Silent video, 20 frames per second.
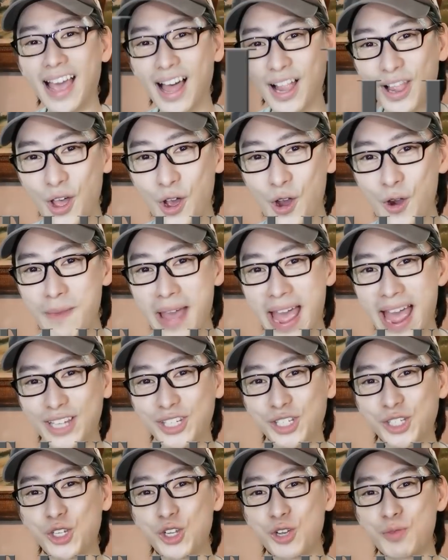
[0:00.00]
Hello,
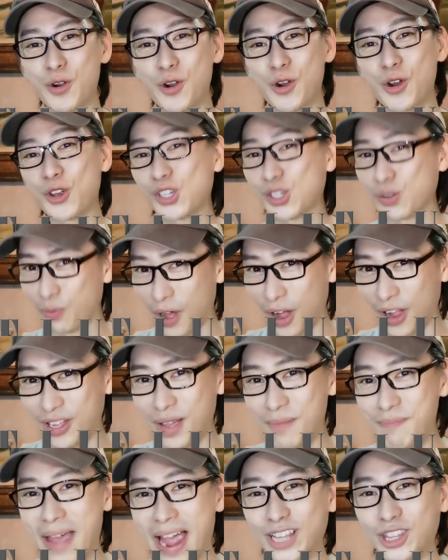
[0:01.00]
MaxTubers!
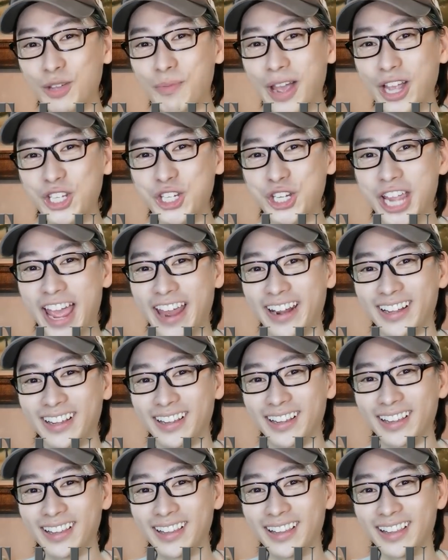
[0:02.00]
Welcome back to my
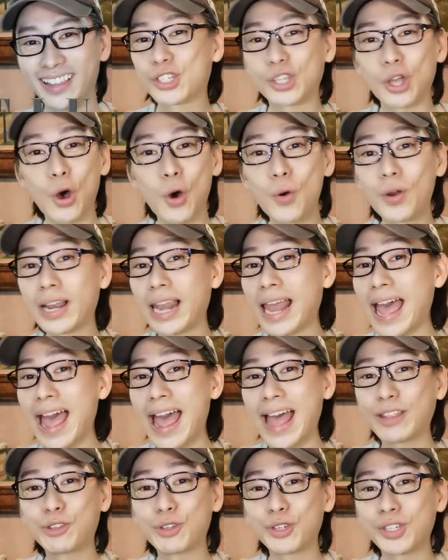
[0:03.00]
channel. So
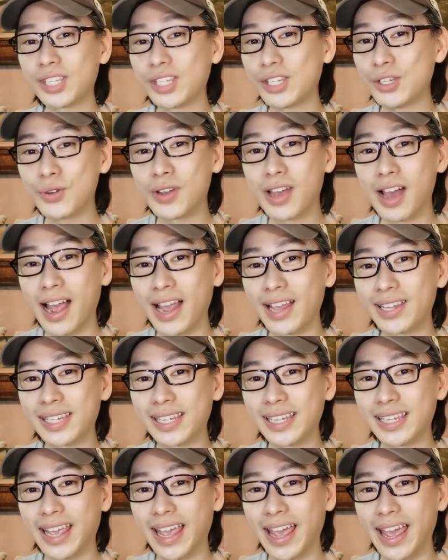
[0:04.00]
glad to see you
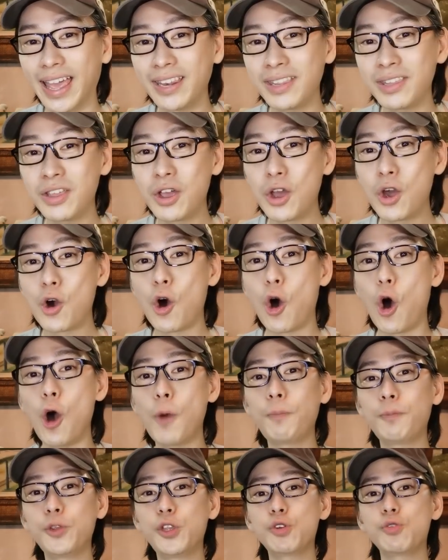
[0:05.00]
guys again.
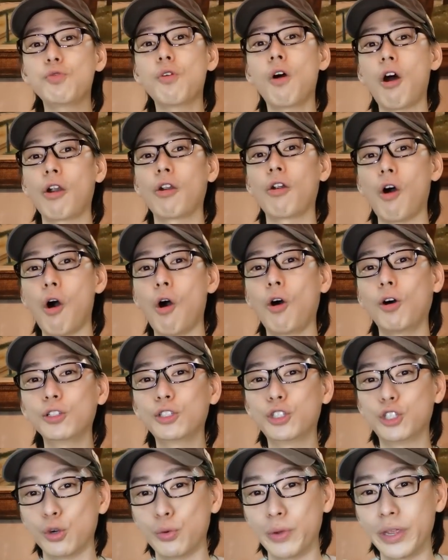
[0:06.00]
Hope you are all
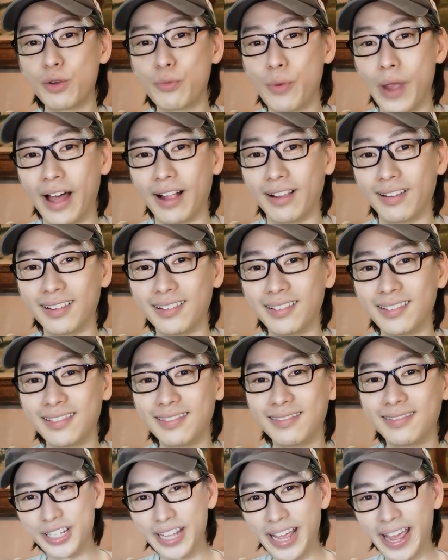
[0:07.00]
doing well.
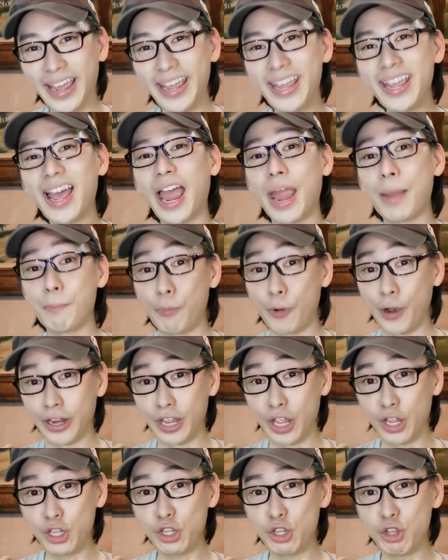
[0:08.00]
Today, I'm
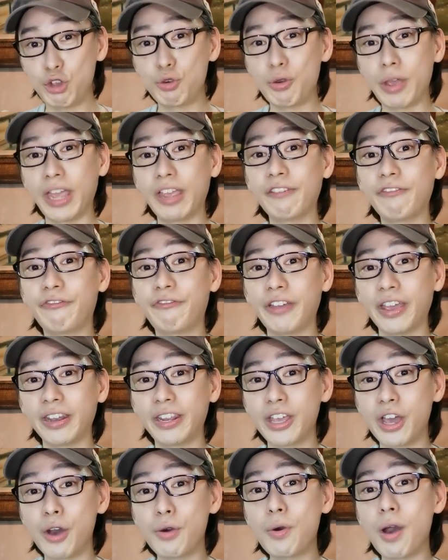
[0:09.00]
bringing you a
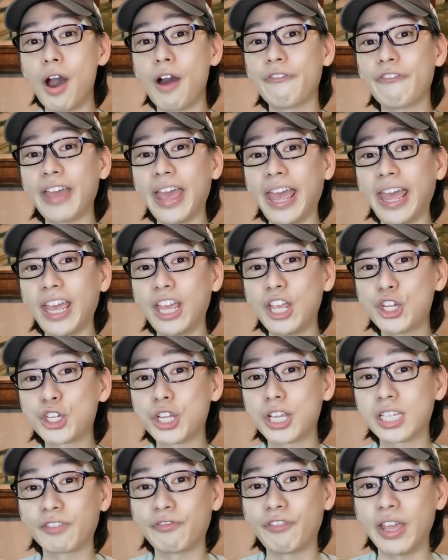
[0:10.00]
video of
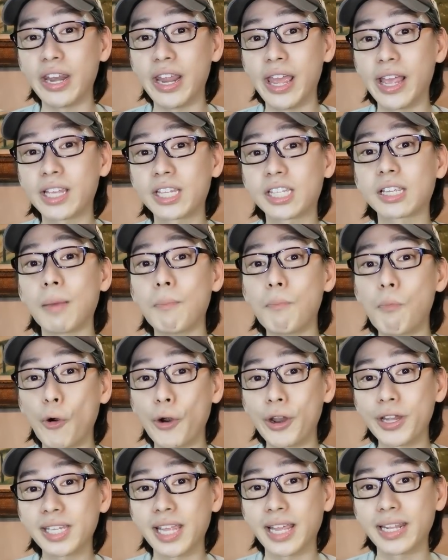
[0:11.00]
Asia's Phoenix,
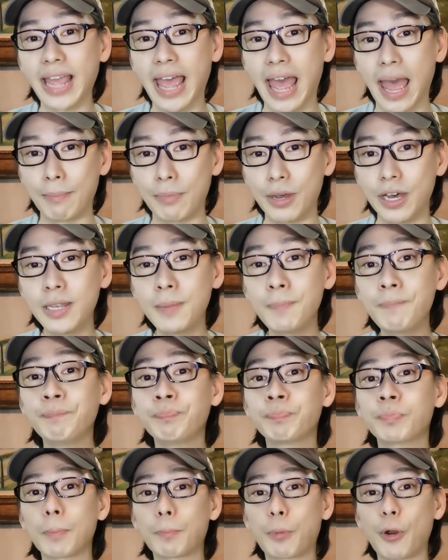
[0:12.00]
Morissette
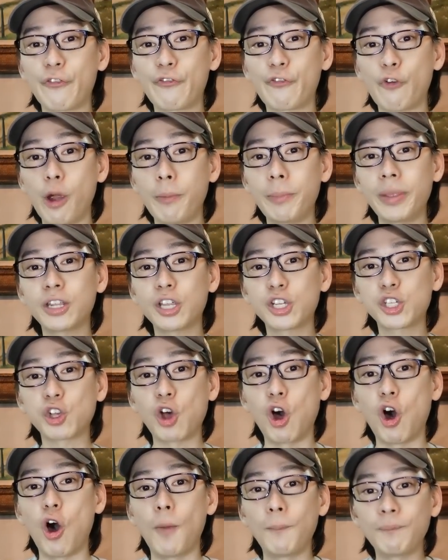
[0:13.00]
Amon, performing the
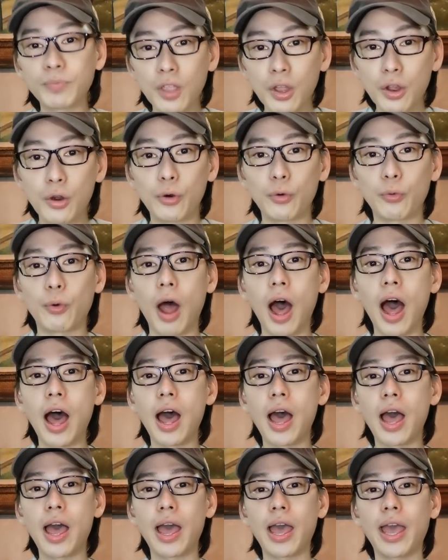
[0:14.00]
song
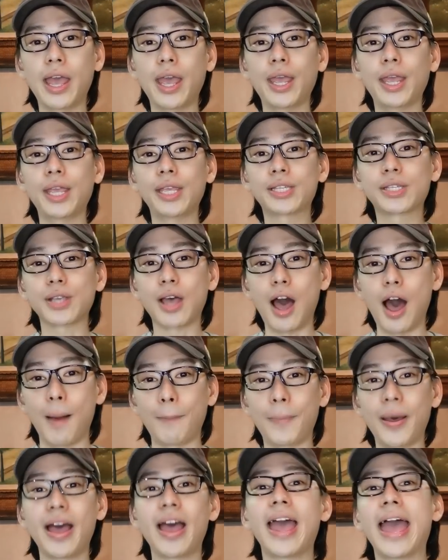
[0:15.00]
Rise
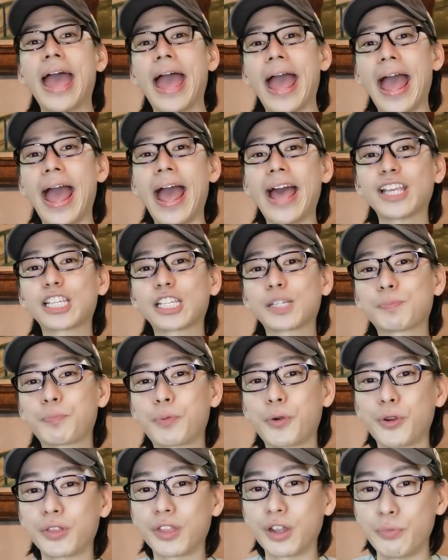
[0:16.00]
Up, as
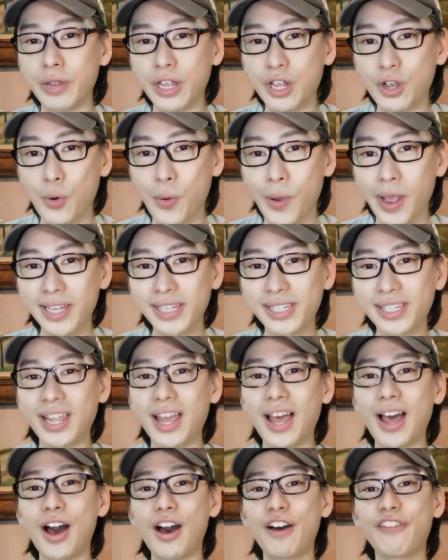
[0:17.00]
per the
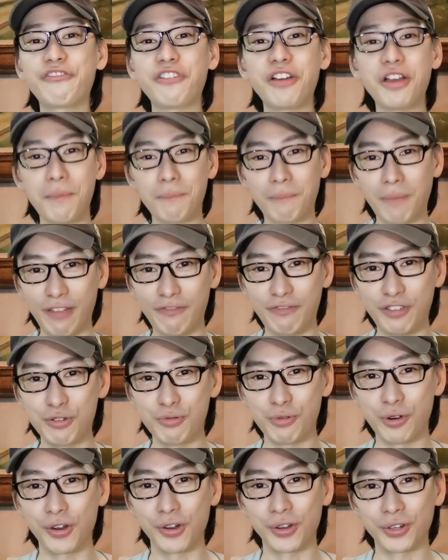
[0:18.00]
request of my
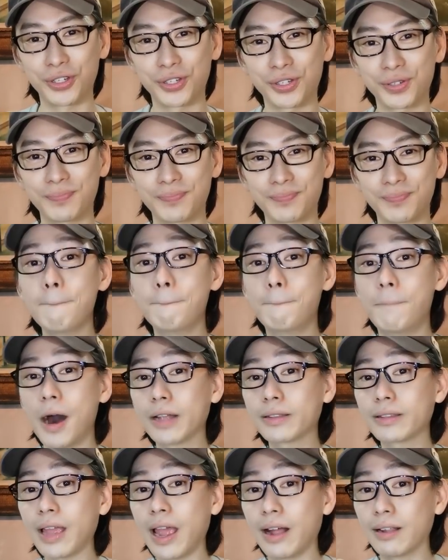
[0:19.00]
viewers.
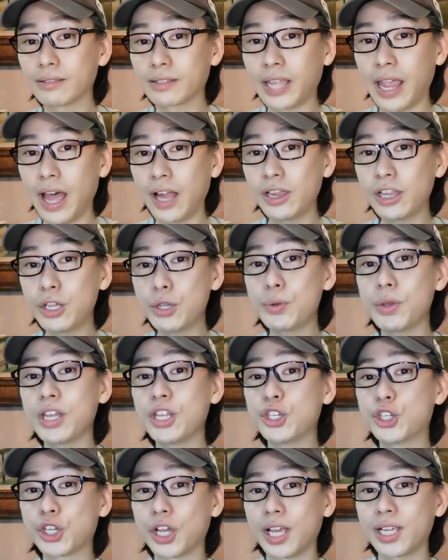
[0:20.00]
But I'll tell you
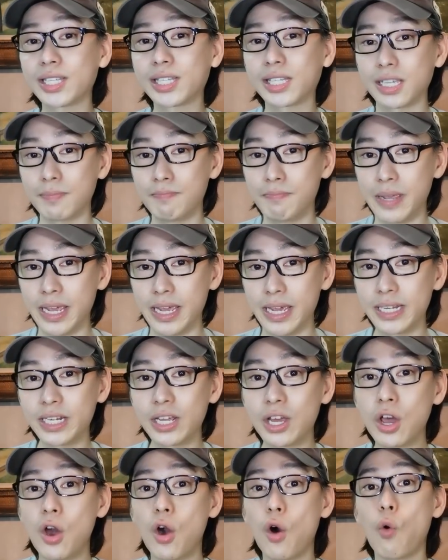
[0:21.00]
in just a
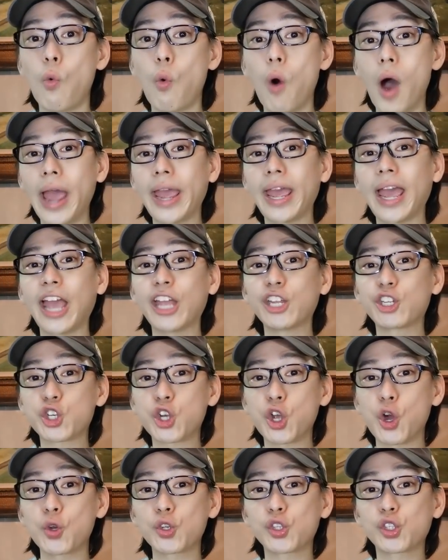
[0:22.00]
bit why I
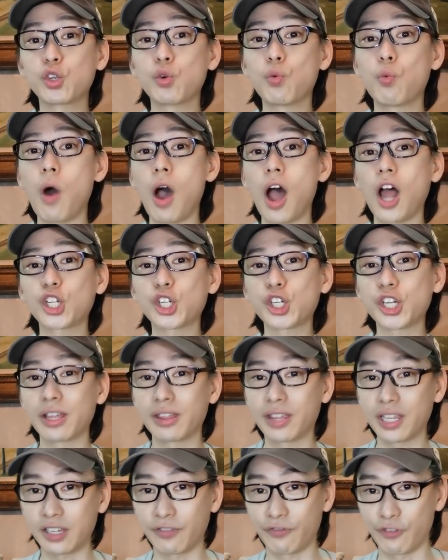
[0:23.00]
chose to watch
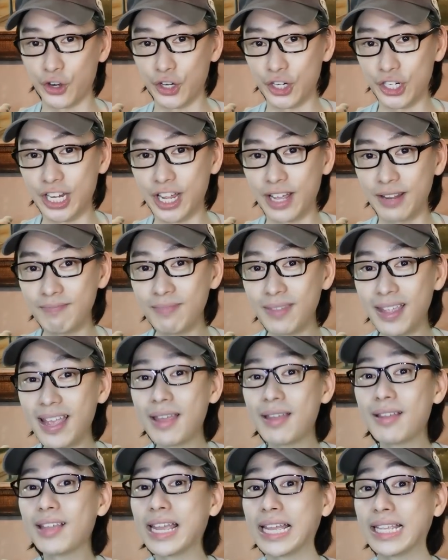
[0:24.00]
this version
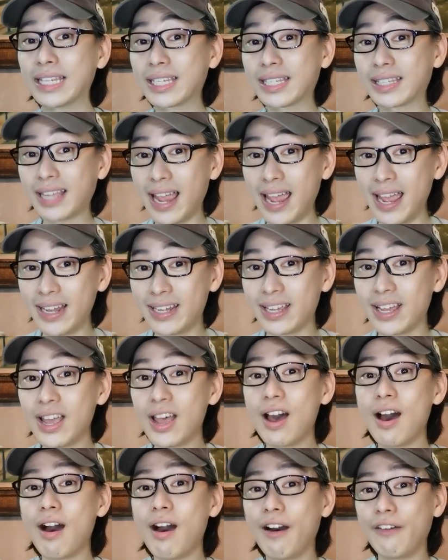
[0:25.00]
instead
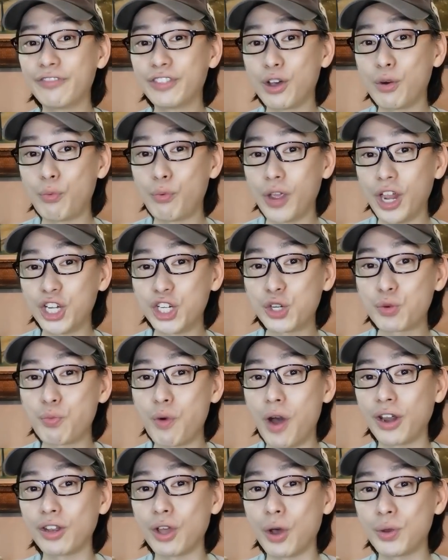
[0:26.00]
of the Wish
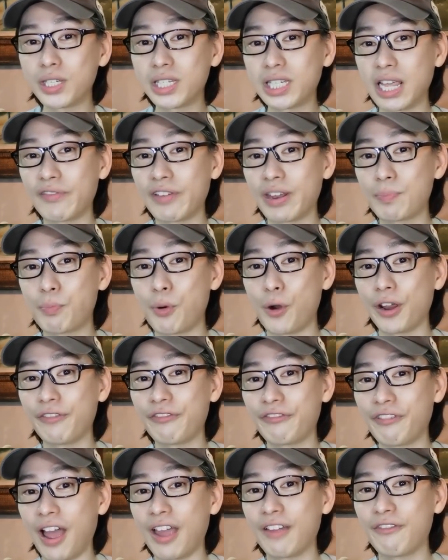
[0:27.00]

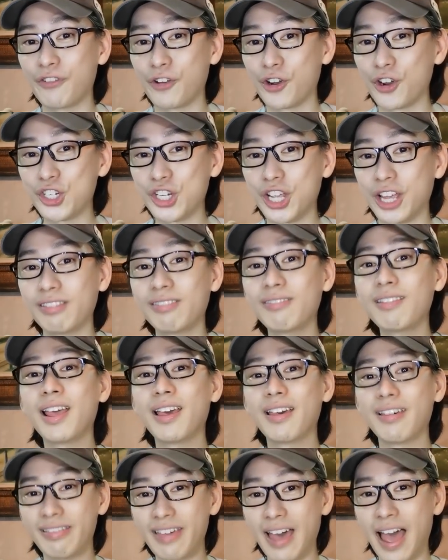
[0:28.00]
107.5 version
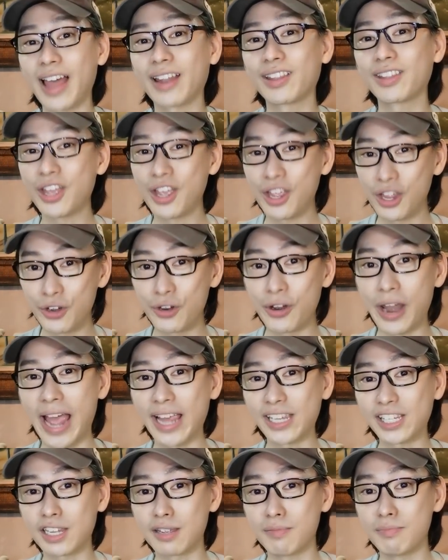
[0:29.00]
that you're
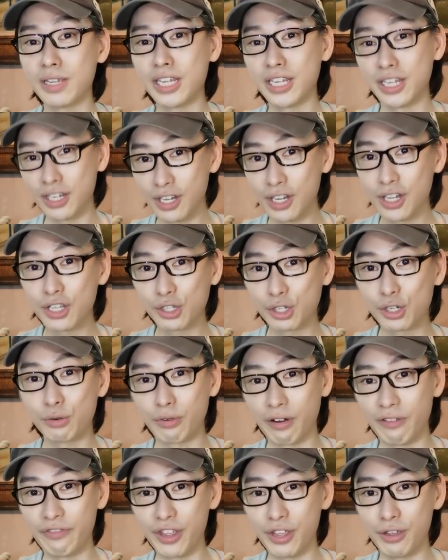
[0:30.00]
asking me to
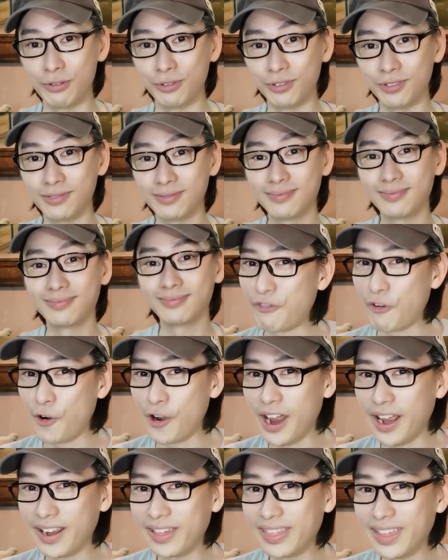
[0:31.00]
review.
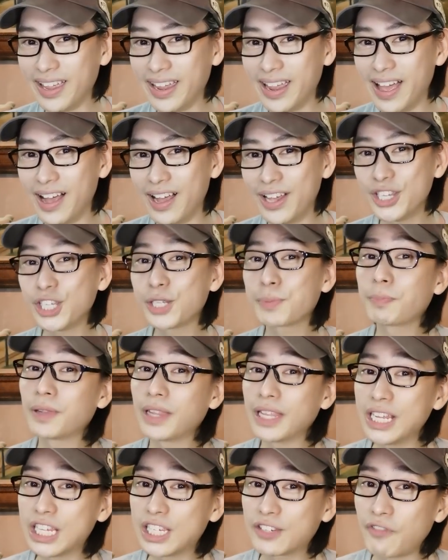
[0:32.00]
Before anything else,
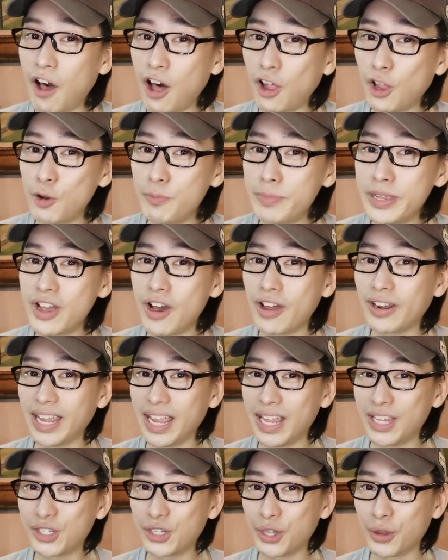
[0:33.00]
please follow me
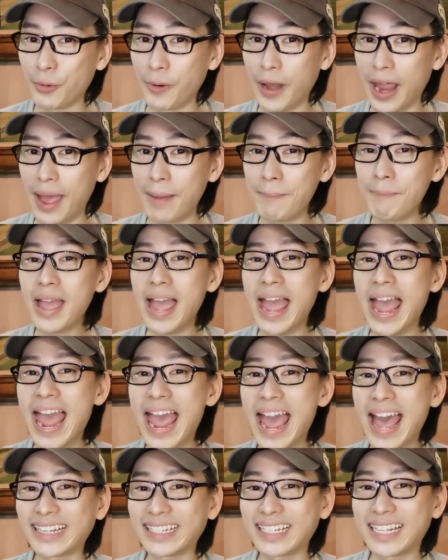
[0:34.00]
on Instagram
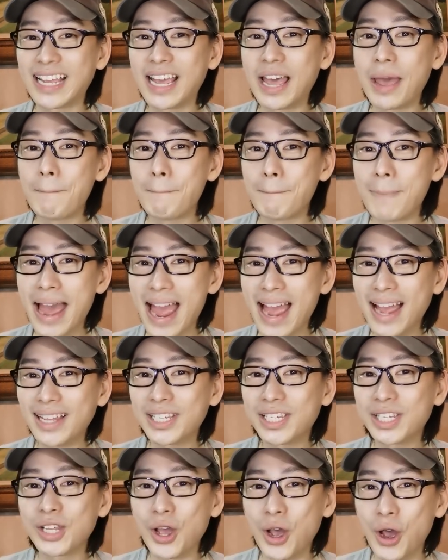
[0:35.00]
at
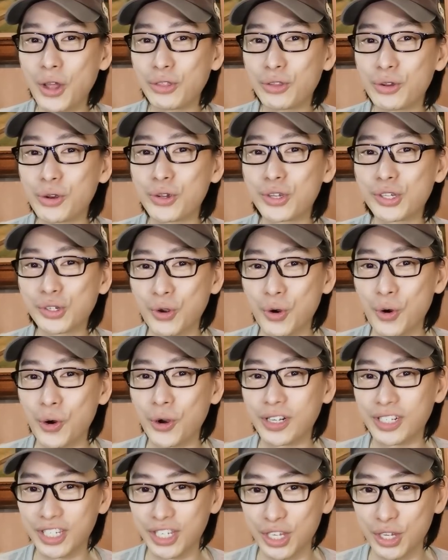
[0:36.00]

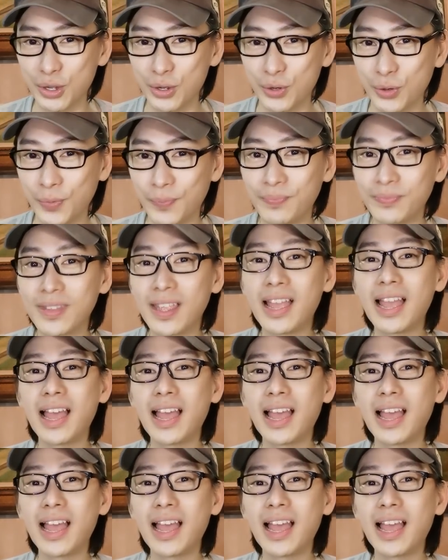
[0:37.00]
max_tube.